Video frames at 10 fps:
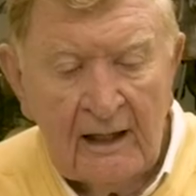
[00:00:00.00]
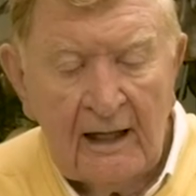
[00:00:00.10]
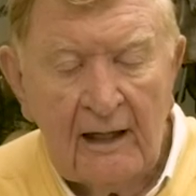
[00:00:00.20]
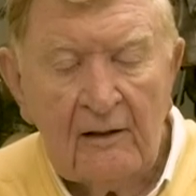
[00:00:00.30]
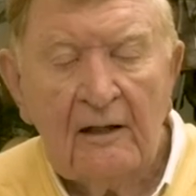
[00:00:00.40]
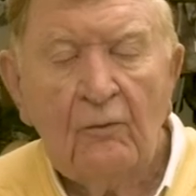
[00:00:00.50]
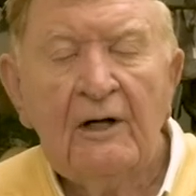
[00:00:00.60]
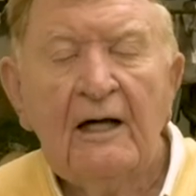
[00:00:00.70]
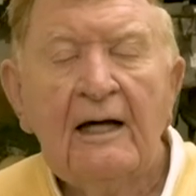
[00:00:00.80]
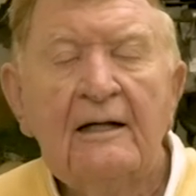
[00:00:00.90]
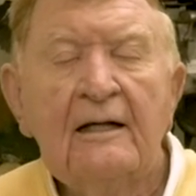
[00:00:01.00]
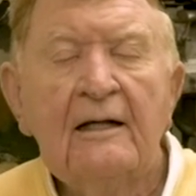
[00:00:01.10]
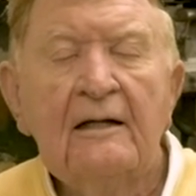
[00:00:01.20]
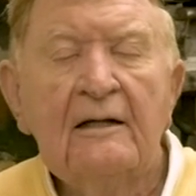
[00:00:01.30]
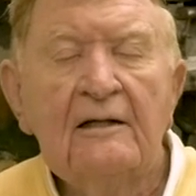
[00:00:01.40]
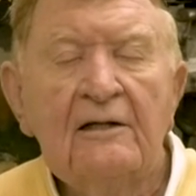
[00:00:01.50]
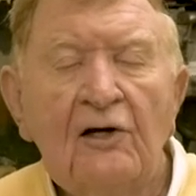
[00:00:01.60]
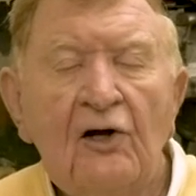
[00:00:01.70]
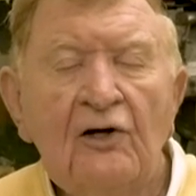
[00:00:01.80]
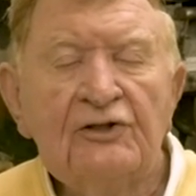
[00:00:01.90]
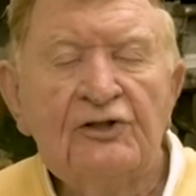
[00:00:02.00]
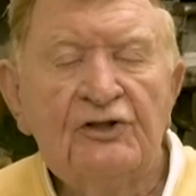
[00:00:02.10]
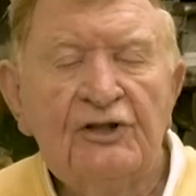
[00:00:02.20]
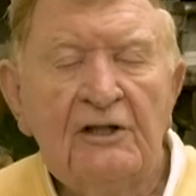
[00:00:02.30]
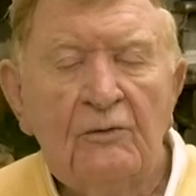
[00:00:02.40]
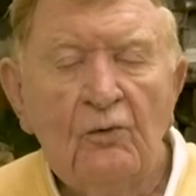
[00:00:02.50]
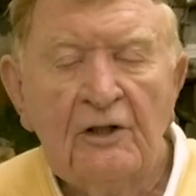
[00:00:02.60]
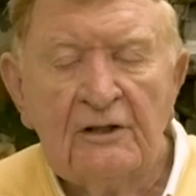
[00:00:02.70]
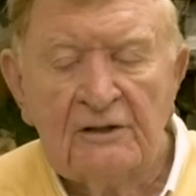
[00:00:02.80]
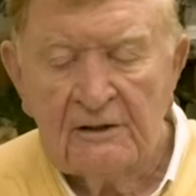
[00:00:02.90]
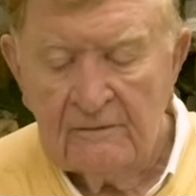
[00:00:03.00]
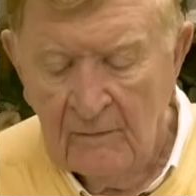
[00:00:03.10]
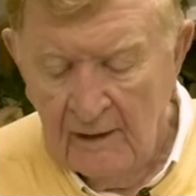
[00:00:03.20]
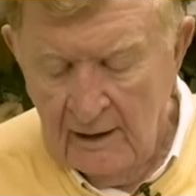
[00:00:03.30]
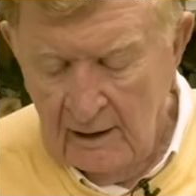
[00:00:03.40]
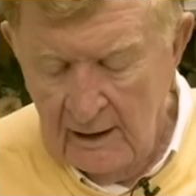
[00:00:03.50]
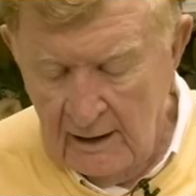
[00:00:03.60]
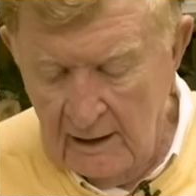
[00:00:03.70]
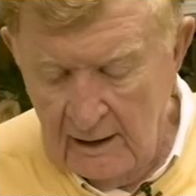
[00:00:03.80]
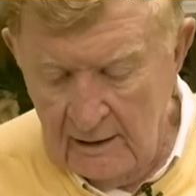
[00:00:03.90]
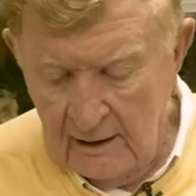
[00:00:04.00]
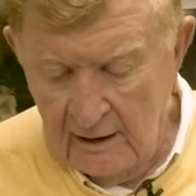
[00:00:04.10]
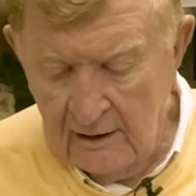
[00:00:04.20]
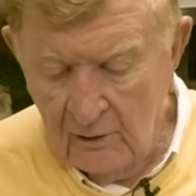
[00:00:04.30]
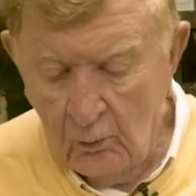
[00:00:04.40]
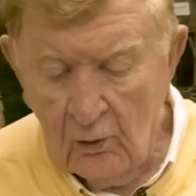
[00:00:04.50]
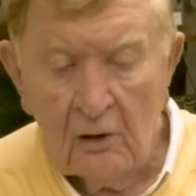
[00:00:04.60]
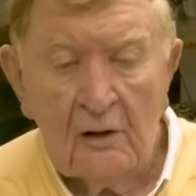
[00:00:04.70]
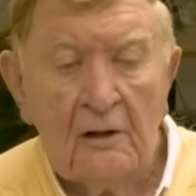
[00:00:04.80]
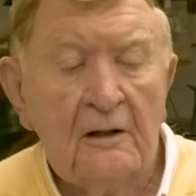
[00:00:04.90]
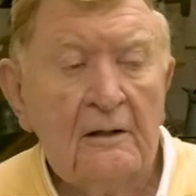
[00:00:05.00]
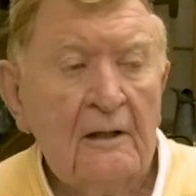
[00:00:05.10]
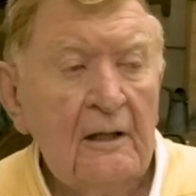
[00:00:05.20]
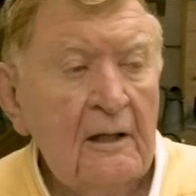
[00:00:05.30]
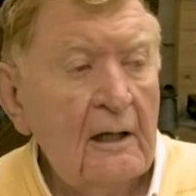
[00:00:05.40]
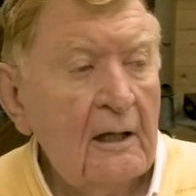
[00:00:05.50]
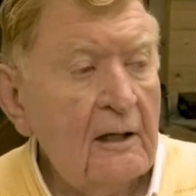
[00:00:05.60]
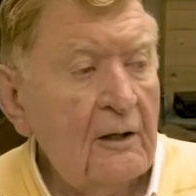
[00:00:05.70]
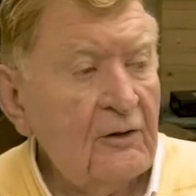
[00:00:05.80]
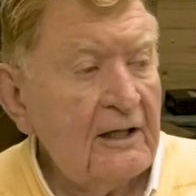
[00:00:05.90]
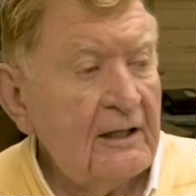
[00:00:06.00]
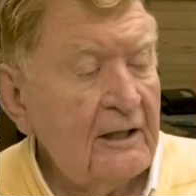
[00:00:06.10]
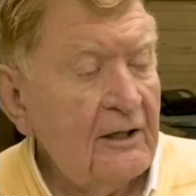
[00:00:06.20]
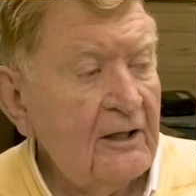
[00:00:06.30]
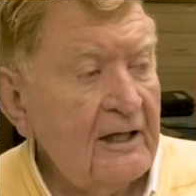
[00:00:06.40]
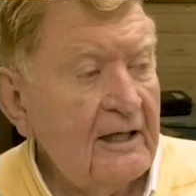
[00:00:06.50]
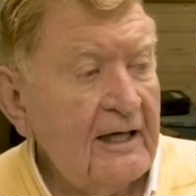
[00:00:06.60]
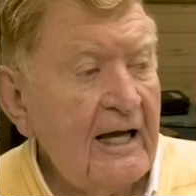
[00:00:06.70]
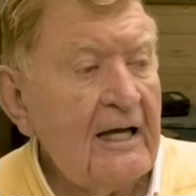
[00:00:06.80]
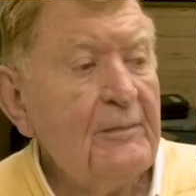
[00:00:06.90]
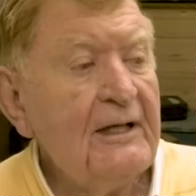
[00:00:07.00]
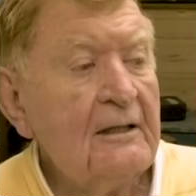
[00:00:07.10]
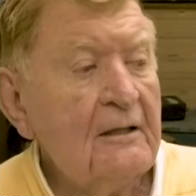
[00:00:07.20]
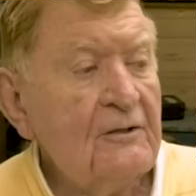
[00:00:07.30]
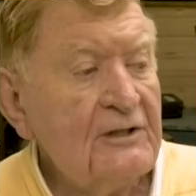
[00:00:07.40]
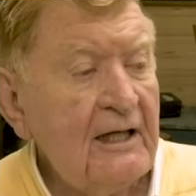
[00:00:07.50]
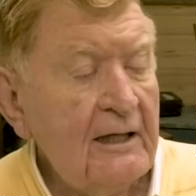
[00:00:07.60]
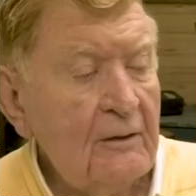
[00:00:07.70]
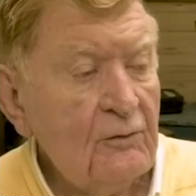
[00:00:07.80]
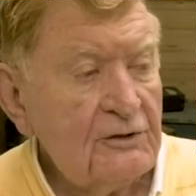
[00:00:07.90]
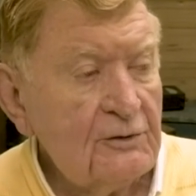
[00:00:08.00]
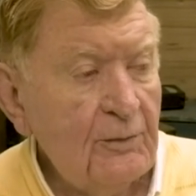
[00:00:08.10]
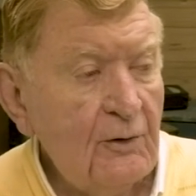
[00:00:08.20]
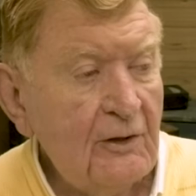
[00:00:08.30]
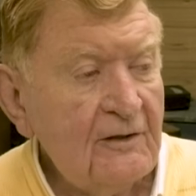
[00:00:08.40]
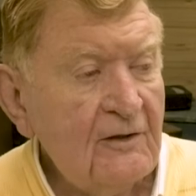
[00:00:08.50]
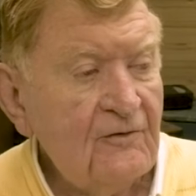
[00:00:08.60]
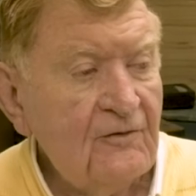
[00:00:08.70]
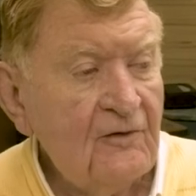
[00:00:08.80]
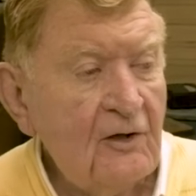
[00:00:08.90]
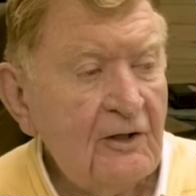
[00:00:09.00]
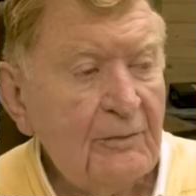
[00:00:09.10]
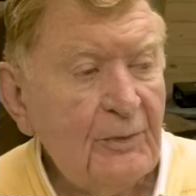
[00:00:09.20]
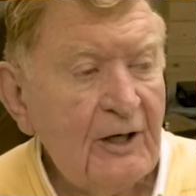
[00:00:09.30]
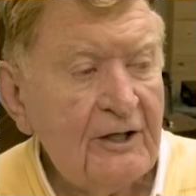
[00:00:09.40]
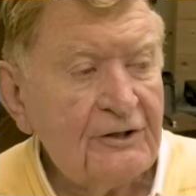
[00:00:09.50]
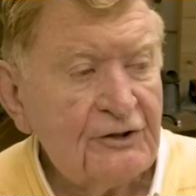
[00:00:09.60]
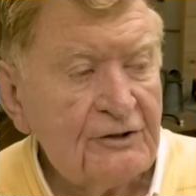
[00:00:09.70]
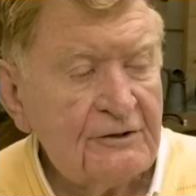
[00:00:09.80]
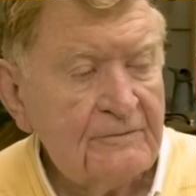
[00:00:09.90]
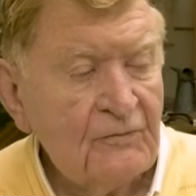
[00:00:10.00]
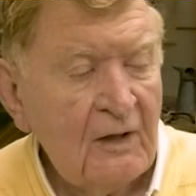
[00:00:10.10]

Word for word: and uh, we had uh, the largest gin works in, in the world located here in Amite, Louisiana, which is part of the Florida parishes,